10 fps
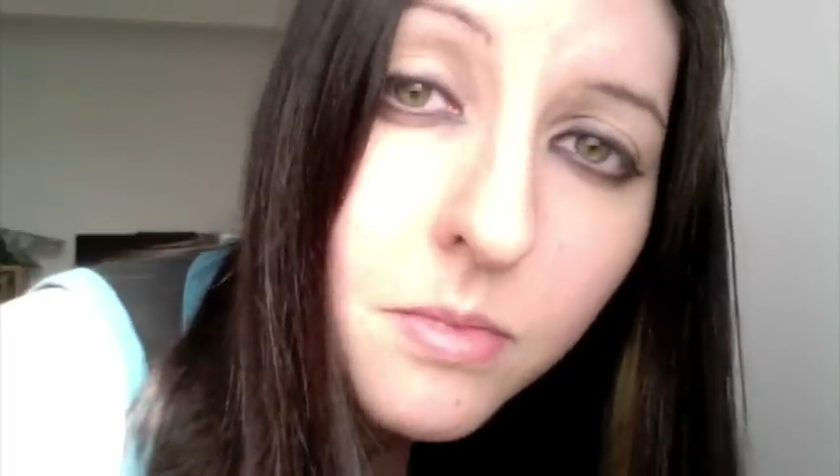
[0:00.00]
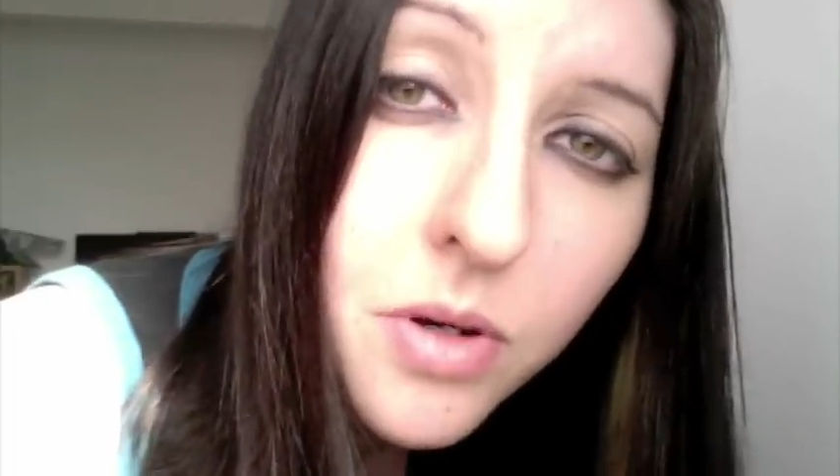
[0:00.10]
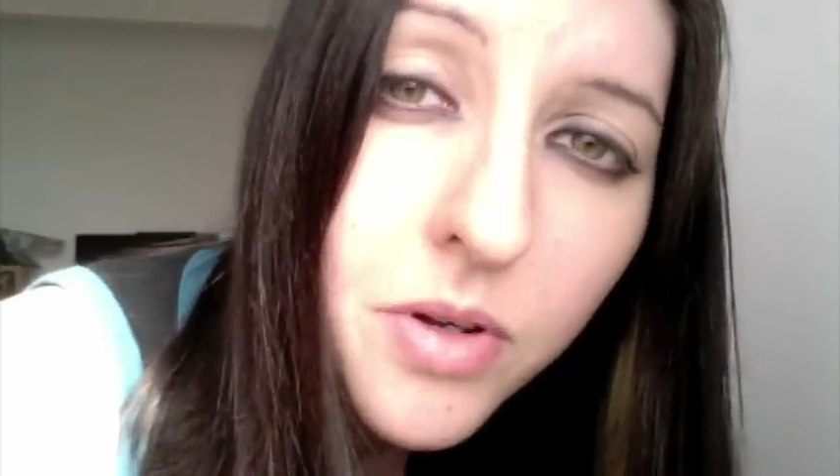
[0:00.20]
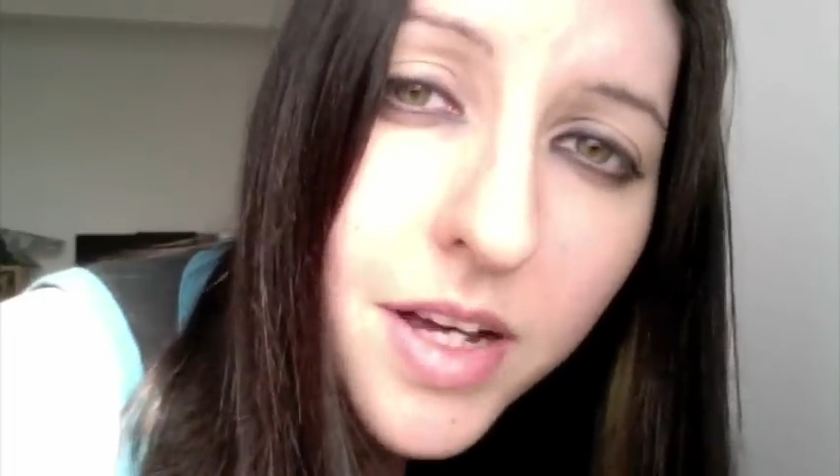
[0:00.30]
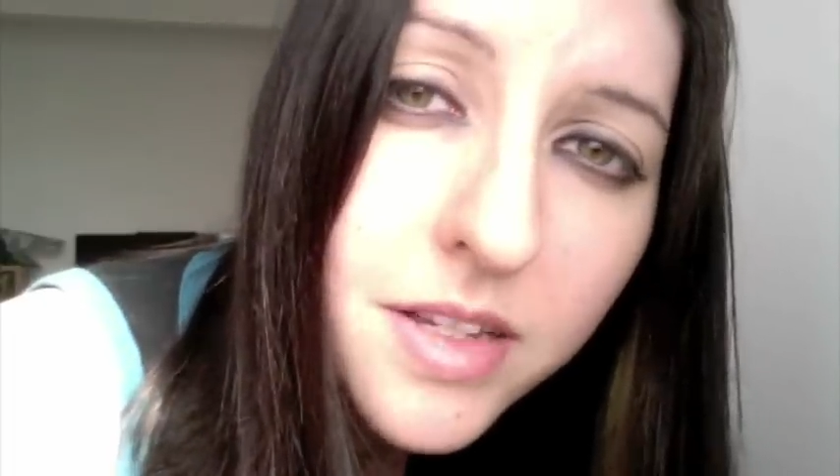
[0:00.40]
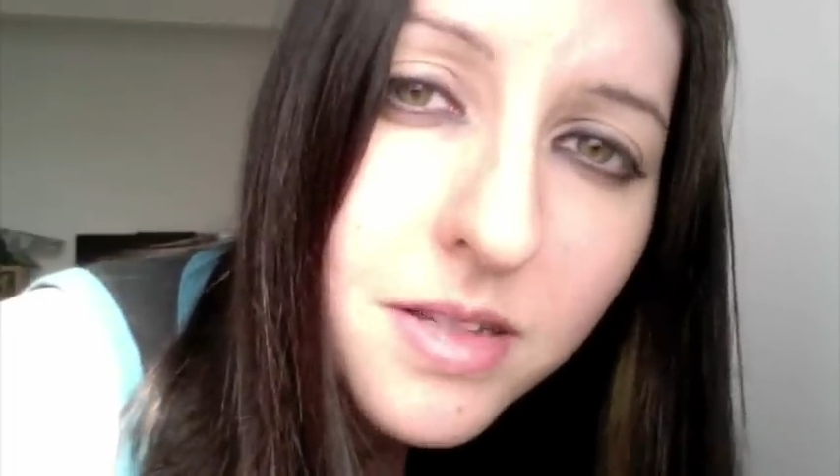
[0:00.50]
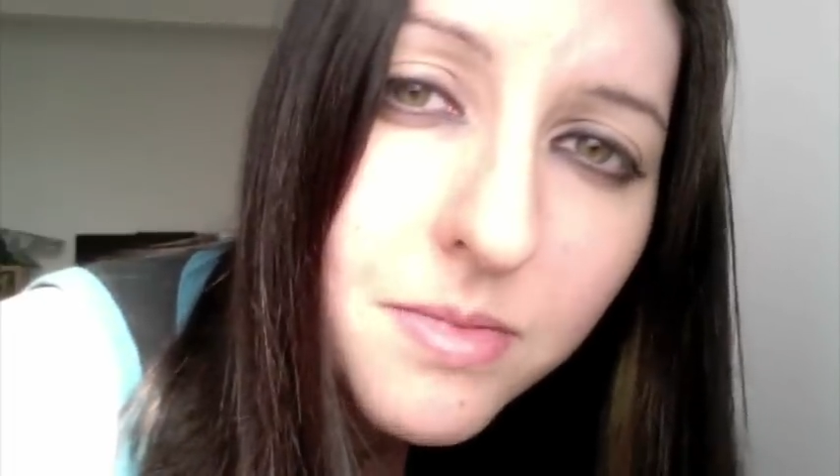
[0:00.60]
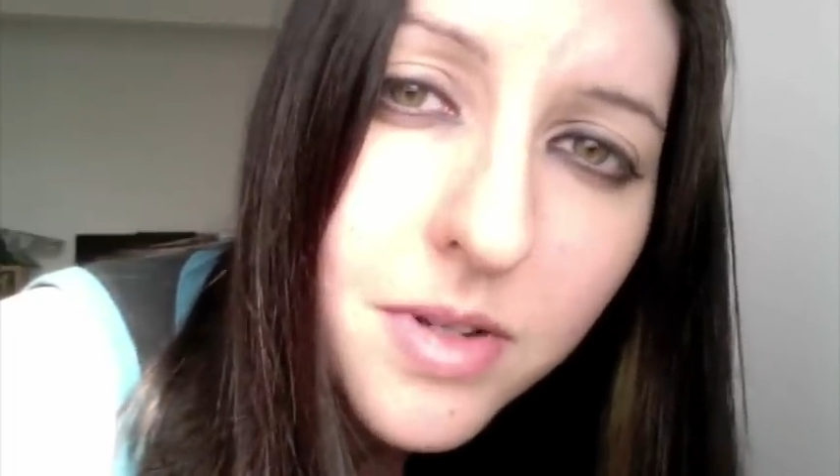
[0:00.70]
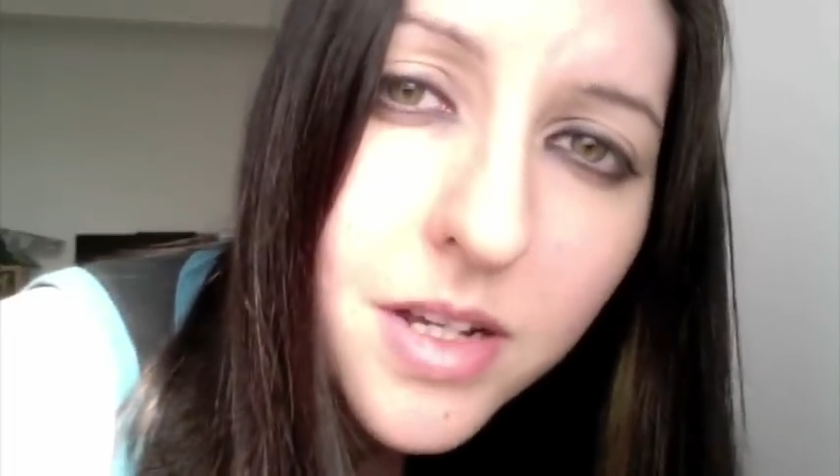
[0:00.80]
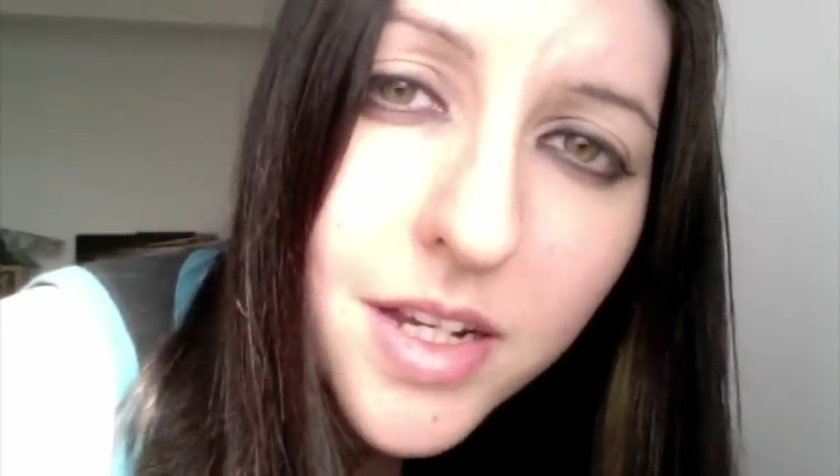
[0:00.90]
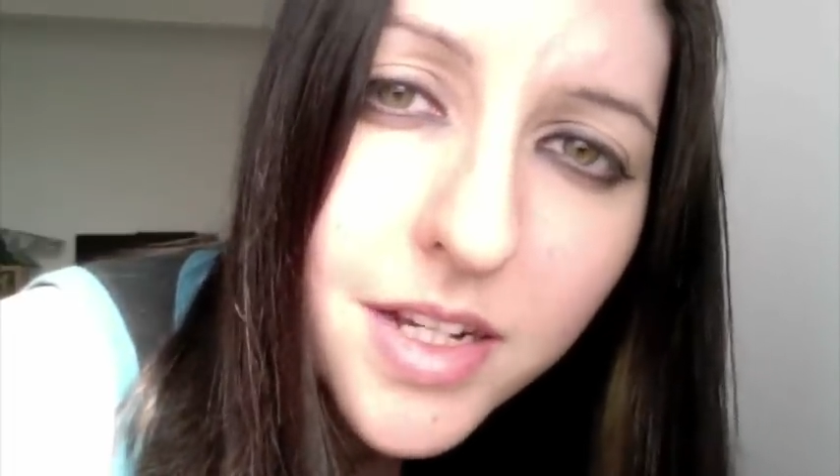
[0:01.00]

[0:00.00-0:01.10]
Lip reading: Oh yes, it